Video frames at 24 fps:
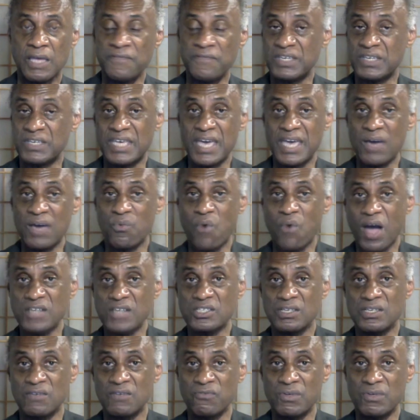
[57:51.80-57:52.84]
if you can't
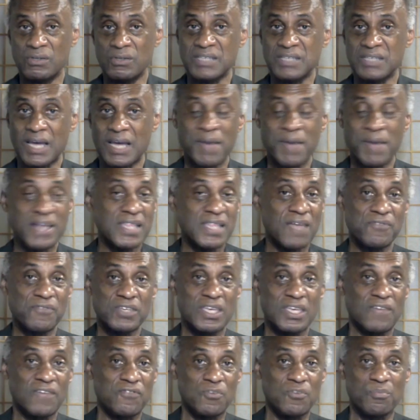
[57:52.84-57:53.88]
watch it in real time. I
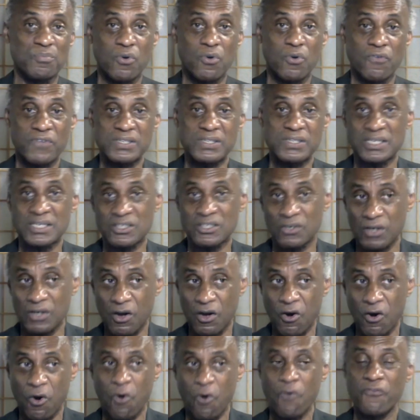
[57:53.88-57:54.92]
never give you movies that's
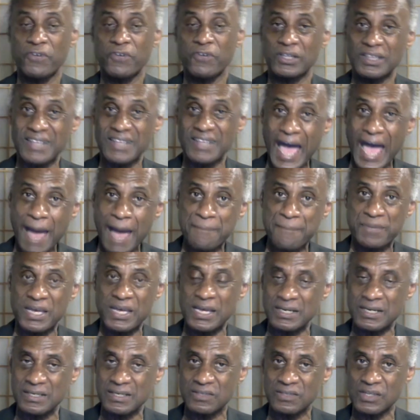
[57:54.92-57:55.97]
going to overlap
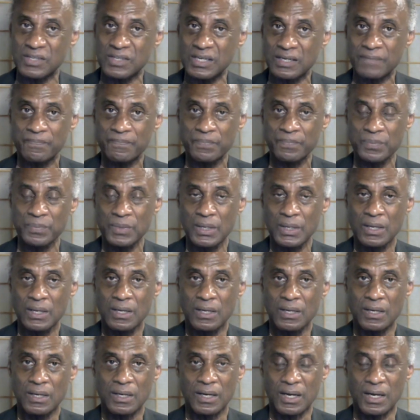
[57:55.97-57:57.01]
anything.
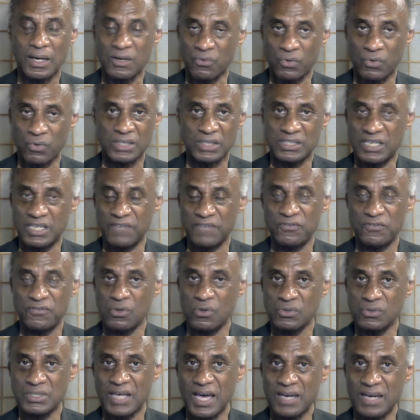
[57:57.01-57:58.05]
I don't want to give
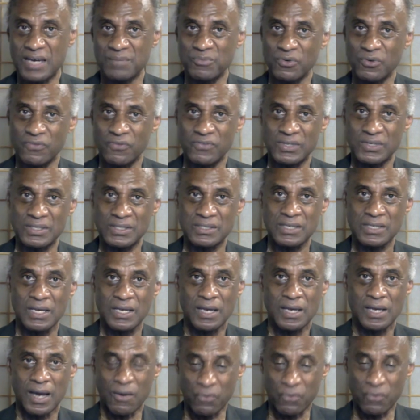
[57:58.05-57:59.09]
you those kind of
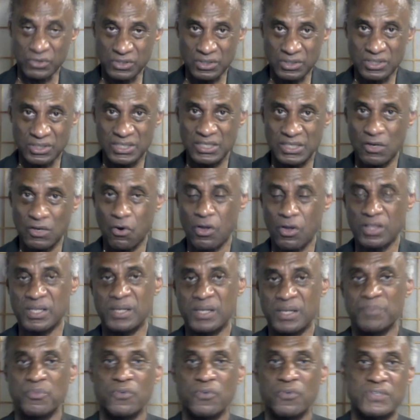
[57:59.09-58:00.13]
movies. I want you to see
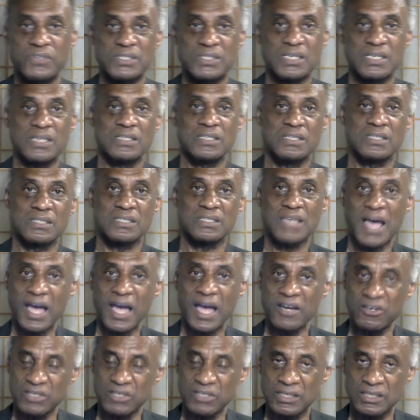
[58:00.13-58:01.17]
all of the movies in an
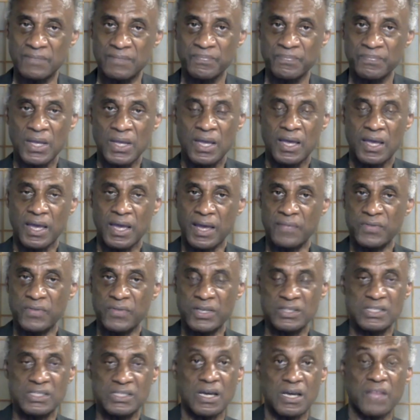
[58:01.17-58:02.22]
entirety.
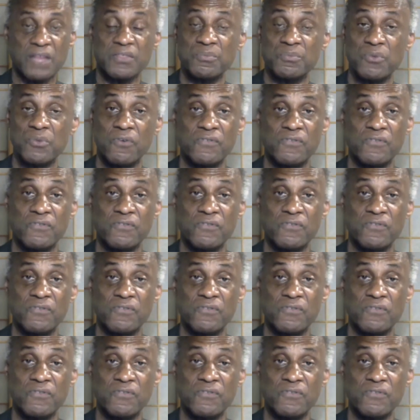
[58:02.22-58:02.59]
And then the other